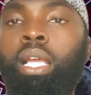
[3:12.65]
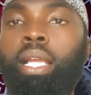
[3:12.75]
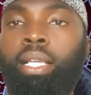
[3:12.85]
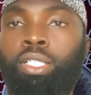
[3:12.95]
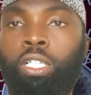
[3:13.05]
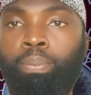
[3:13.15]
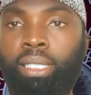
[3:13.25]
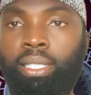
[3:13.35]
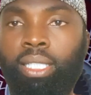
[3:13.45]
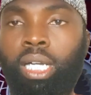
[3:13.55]
a
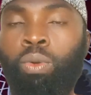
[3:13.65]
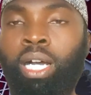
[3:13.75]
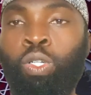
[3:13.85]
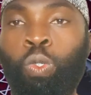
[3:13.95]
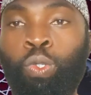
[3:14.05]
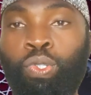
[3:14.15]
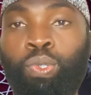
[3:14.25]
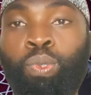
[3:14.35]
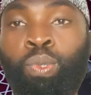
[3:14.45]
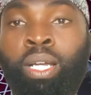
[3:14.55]
subject noun and
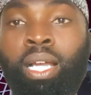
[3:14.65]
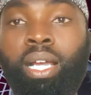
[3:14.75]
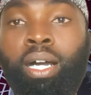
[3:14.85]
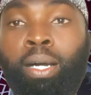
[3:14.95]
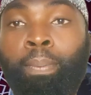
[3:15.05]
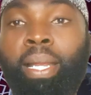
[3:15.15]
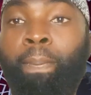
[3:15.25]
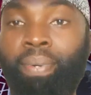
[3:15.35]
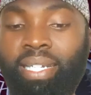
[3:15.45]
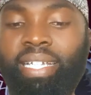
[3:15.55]
also
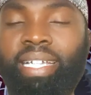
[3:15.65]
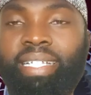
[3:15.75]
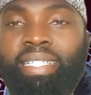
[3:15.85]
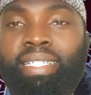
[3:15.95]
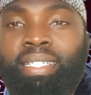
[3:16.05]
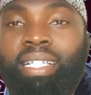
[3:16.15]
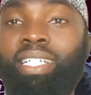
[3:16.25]
a predicate,